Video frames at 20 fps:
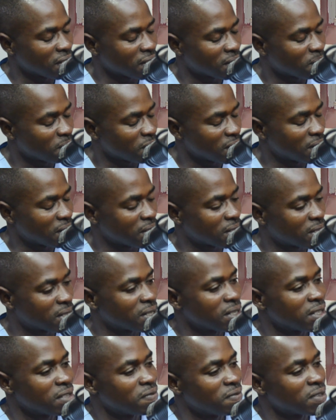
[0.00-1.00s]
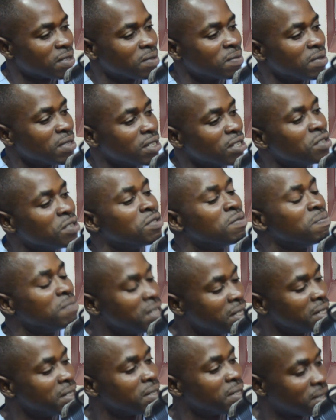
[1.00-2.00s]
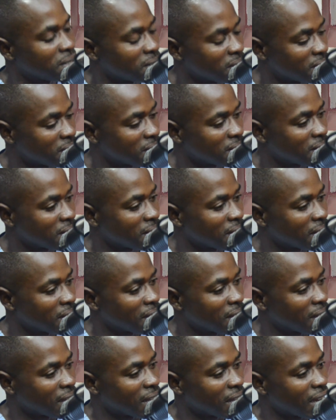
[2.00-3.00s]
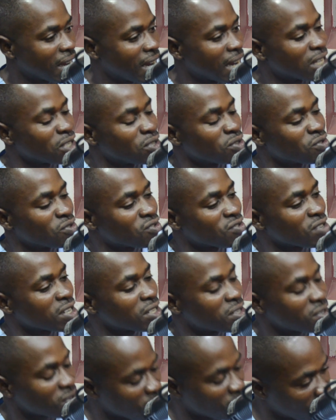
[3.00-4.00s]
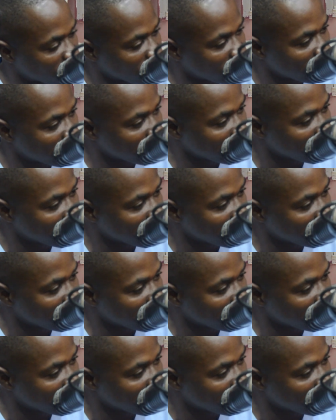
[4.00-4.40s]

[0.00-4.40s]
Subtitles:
means living within your means as you trust God